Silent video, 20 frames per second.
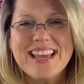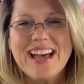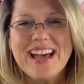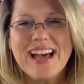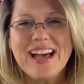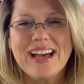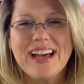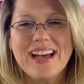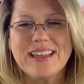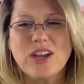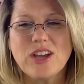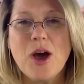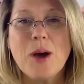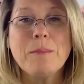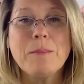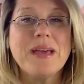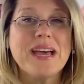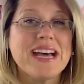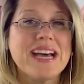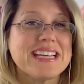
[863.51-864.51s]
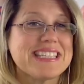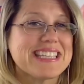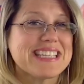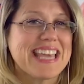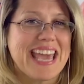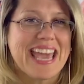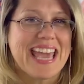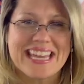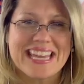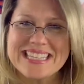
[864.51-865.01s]
Uh, Comcast
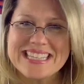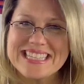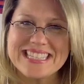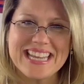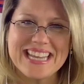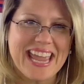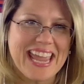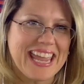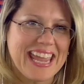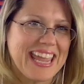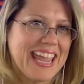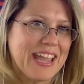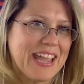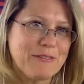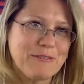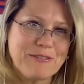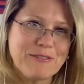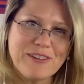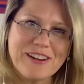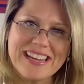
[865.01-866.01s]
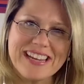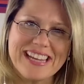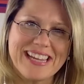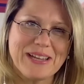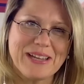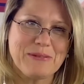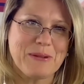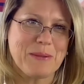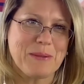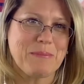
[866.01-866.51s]
mm-hmm. Cares Day every
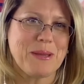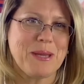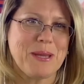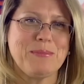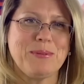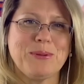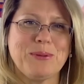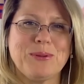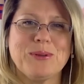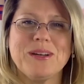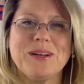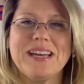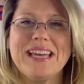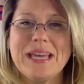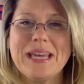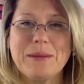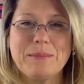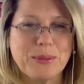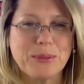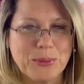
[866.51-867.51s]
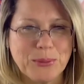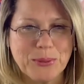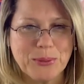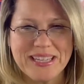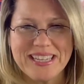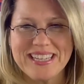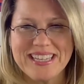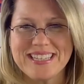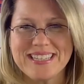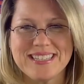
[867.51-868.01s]
year, where people,
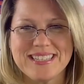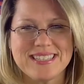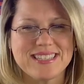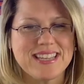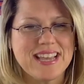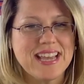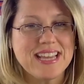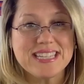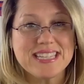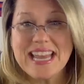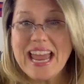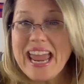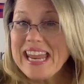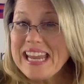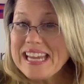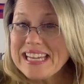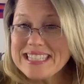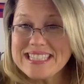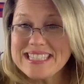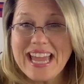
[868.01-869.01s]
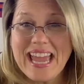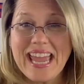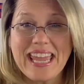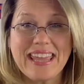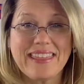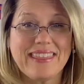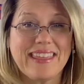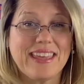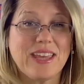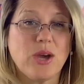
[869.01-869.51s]
employees, mm-hmm. take a day
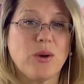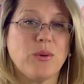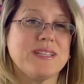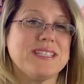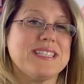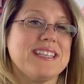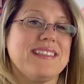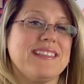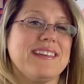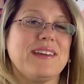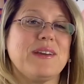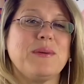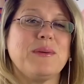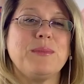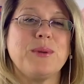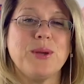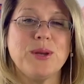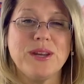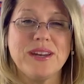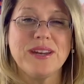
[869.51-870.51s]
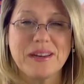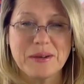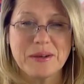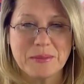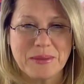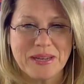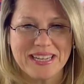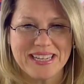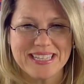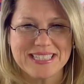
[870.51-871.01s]
and they go into their community to
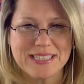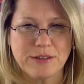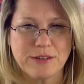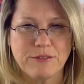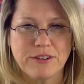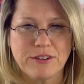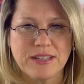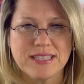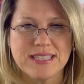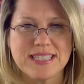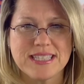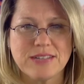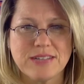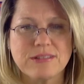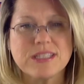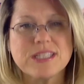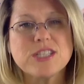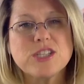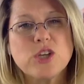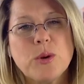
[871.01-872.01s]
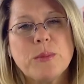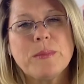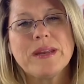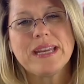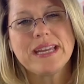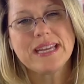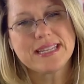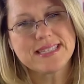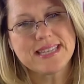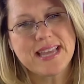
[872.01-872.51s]
make a difference. There are so
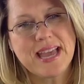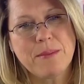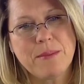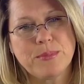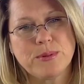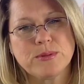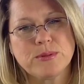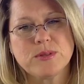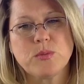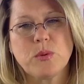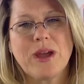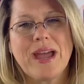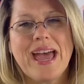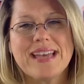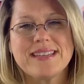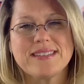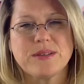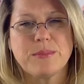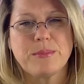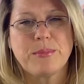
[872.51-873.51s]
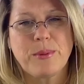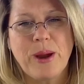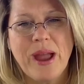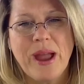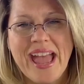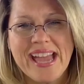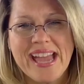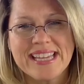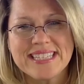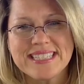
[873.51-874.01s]
many examples where, as a
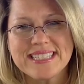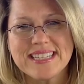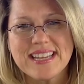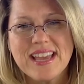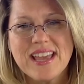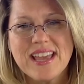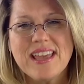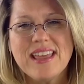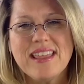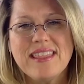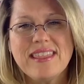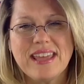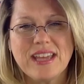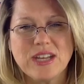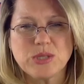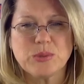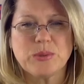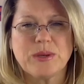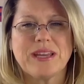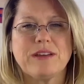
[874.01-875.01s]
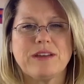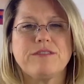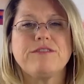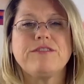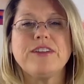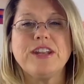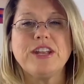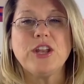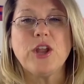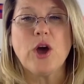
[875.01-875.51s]
brand, they're doing
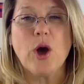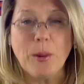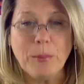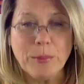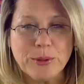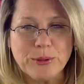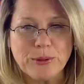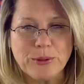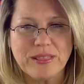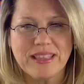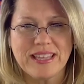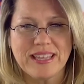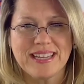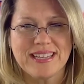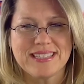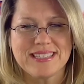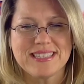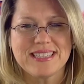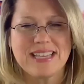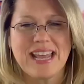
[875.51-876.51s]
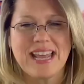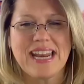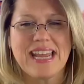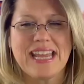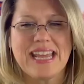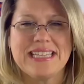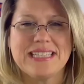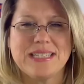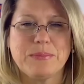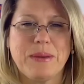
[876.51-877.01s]
phenomenal things that
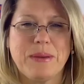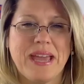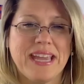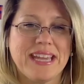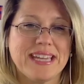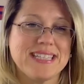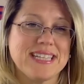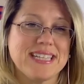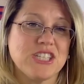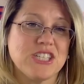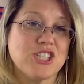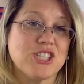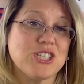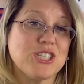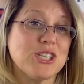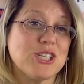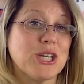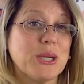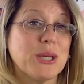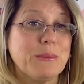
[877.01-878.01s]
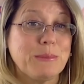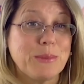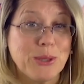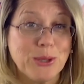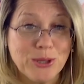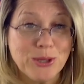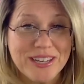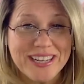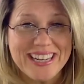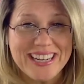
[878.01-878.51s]
is paying attention to
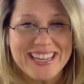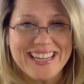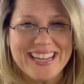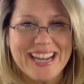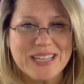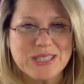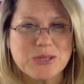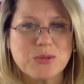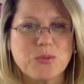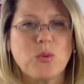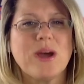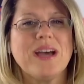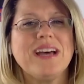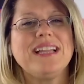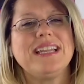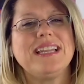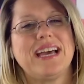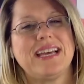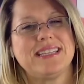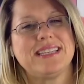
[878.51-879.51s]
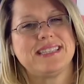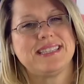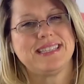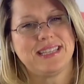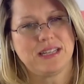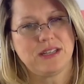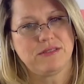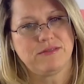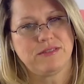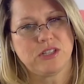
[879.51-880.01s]
community as well as the
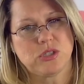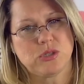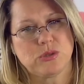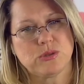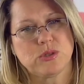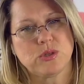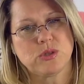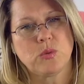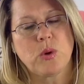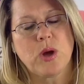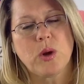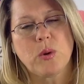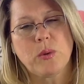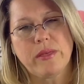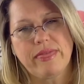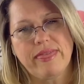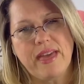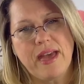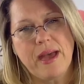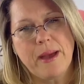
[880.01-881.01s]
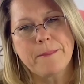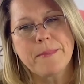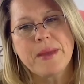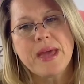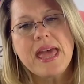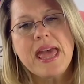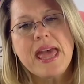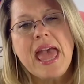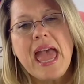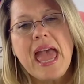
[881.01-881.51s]
individuals who work with them.
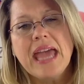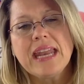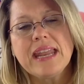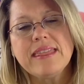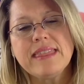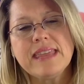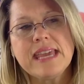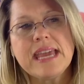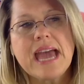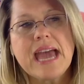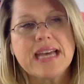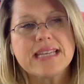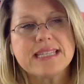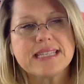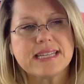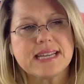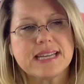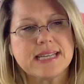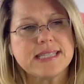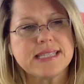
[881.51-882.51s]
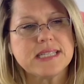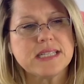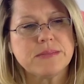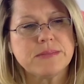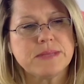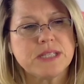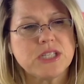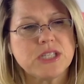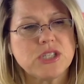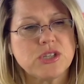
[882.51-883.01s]
And I think as a
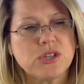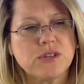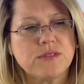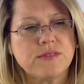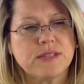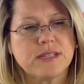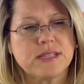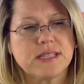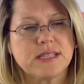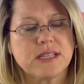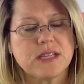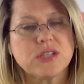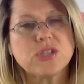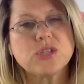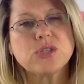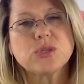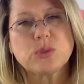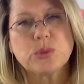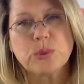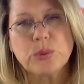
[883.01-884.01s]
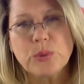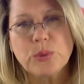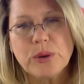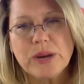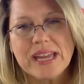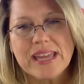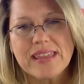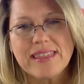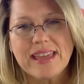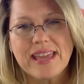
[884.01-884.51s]
customer service
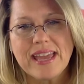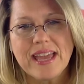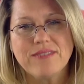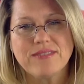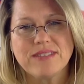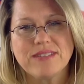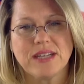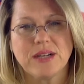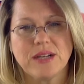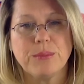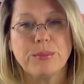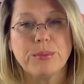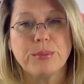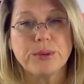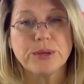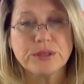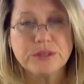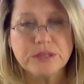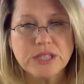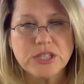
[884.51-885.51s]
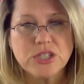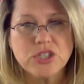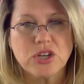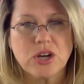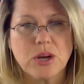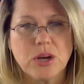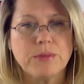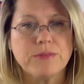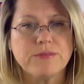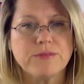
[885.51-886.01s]
story, they have done a brilliant
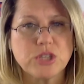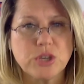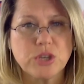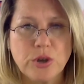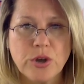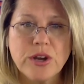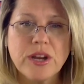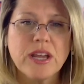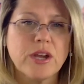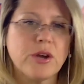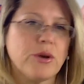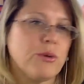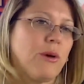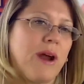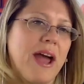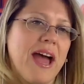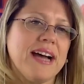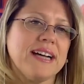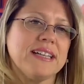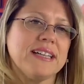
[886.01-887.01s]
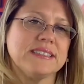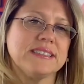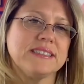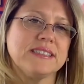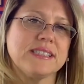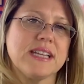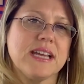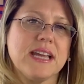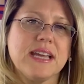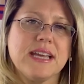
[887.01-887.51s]
job of turning
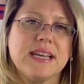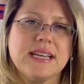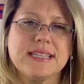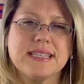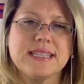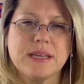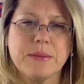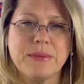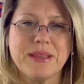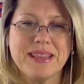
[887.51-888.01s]
around some